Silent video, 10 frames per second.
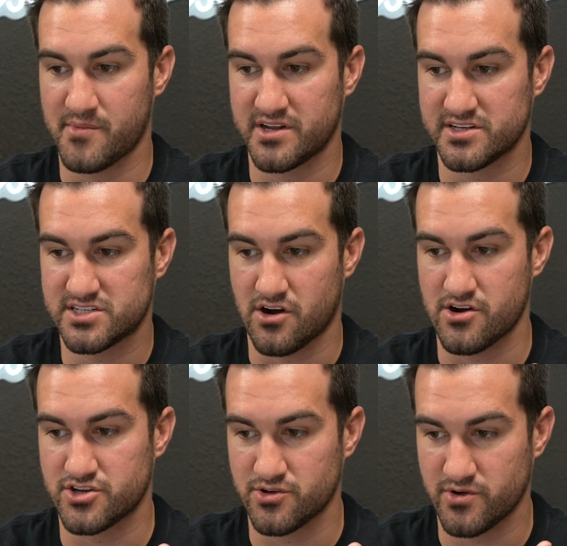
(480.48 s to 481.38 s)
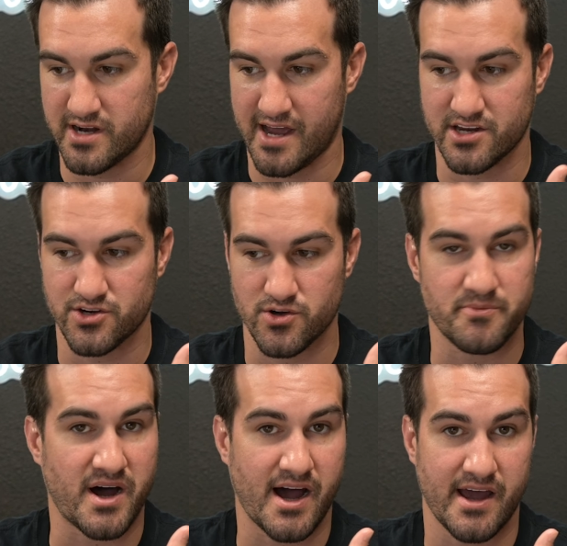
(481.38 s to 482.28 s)
going to start doing, I can do it
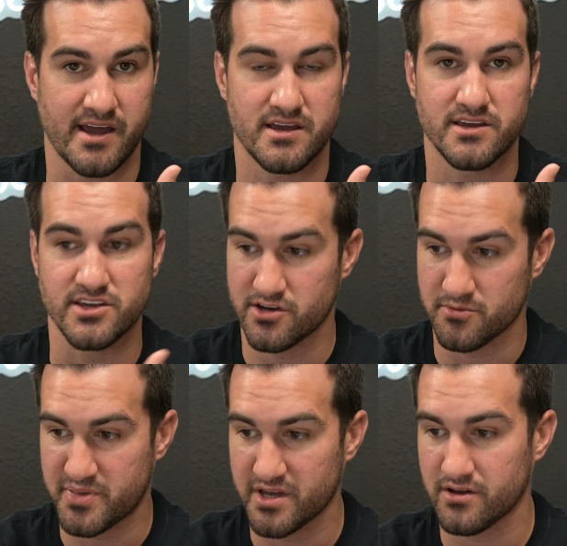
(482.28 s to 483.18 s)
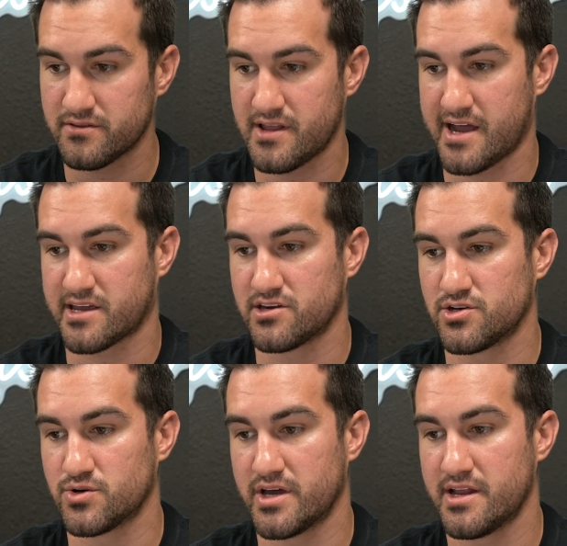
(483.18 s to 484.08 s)
by year built, I can
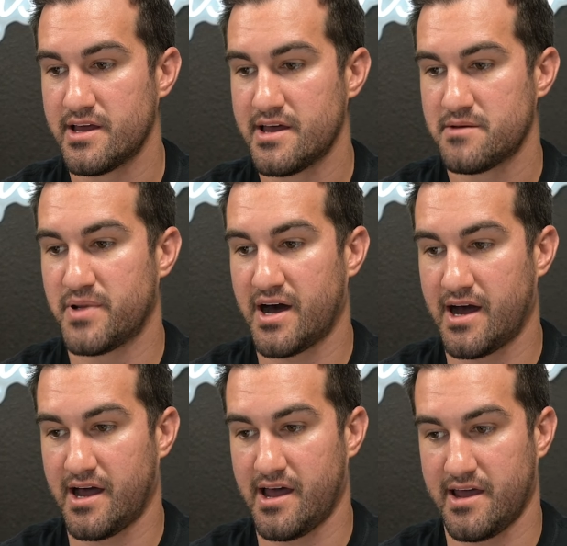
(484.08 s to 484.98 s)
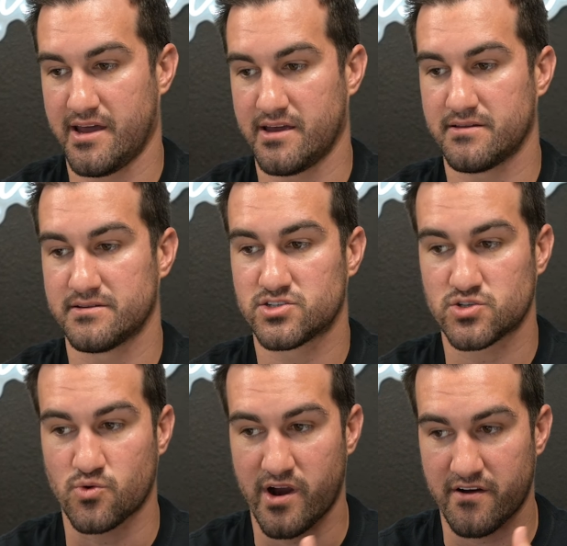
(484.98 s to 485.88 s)
do it by
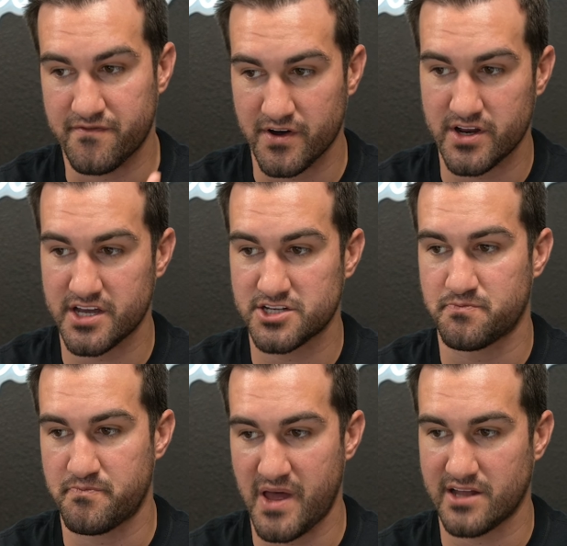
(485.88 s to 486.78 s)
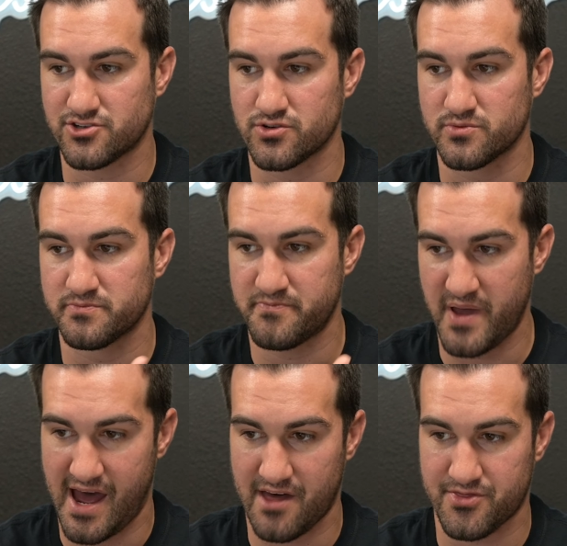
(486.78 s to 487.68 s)
square footage, bedroom,
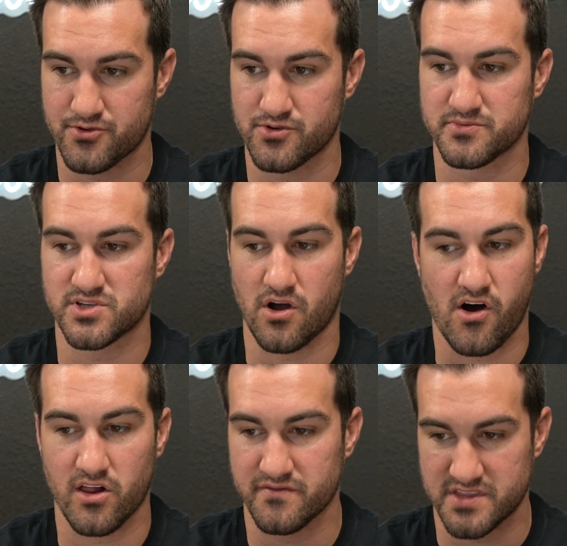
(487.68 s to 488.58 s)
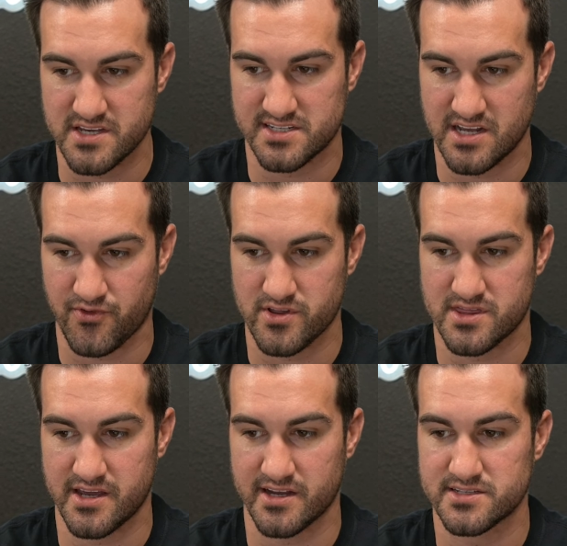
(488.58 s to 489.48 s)
bathrooms, all of these different
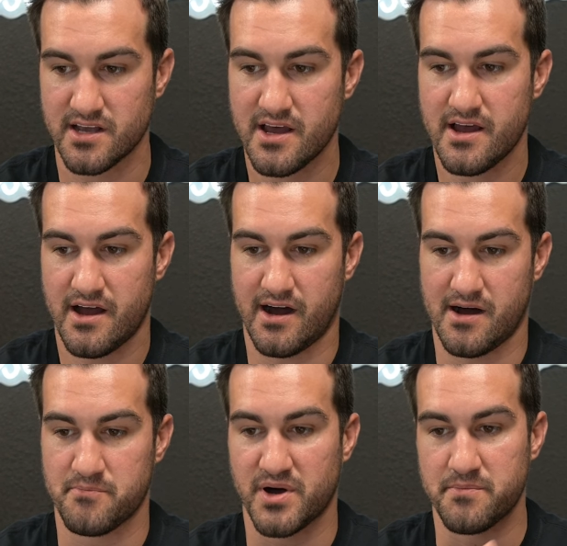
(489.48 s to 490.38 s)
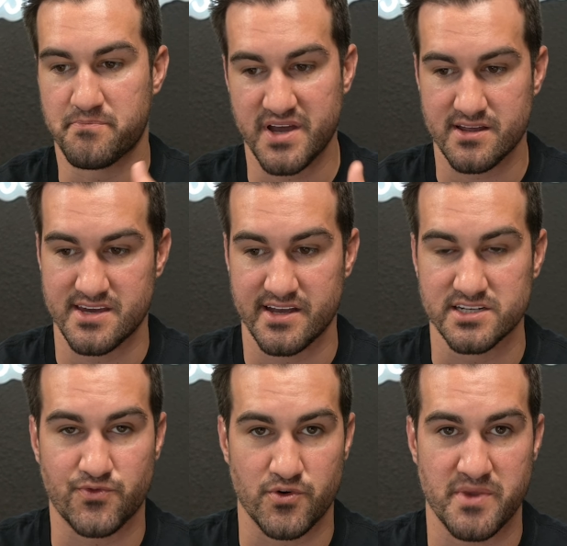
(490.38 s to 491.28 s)
things. But big
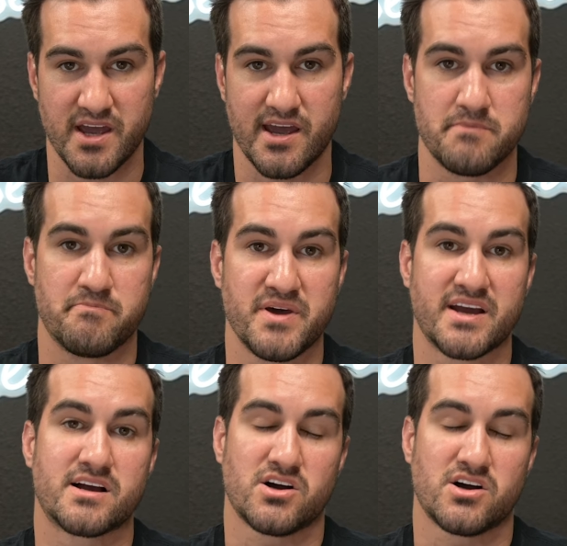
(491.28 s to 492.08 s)
things for me and big